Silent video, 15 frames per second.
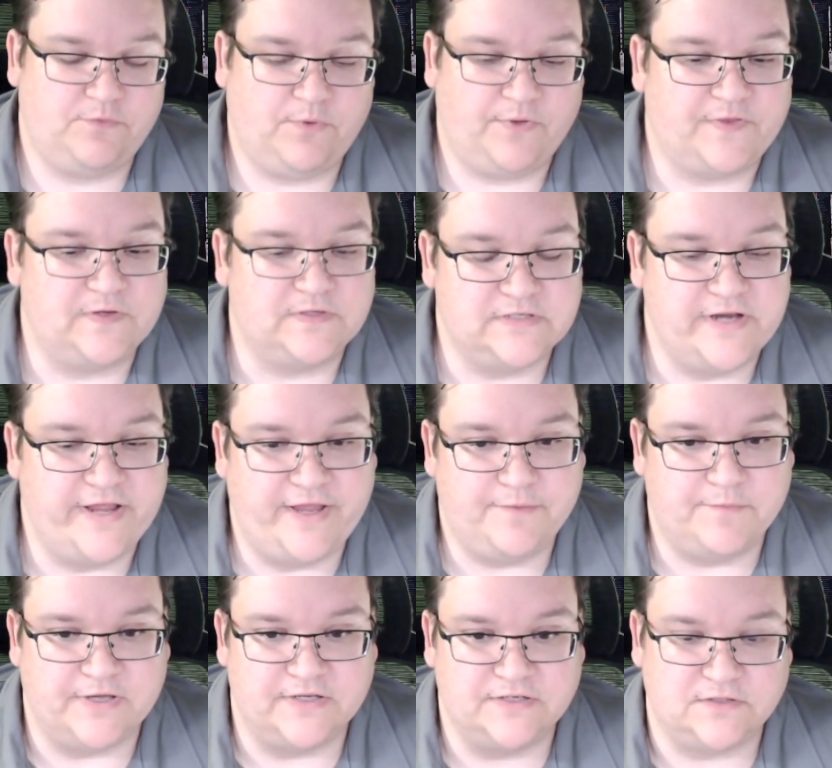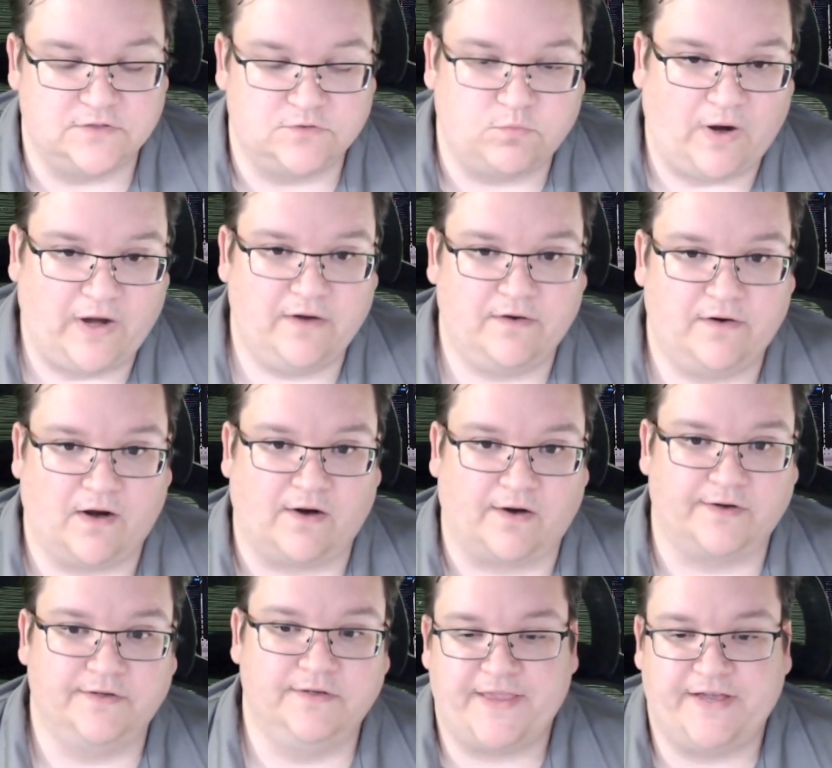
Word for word: what its name is, is WireGuard,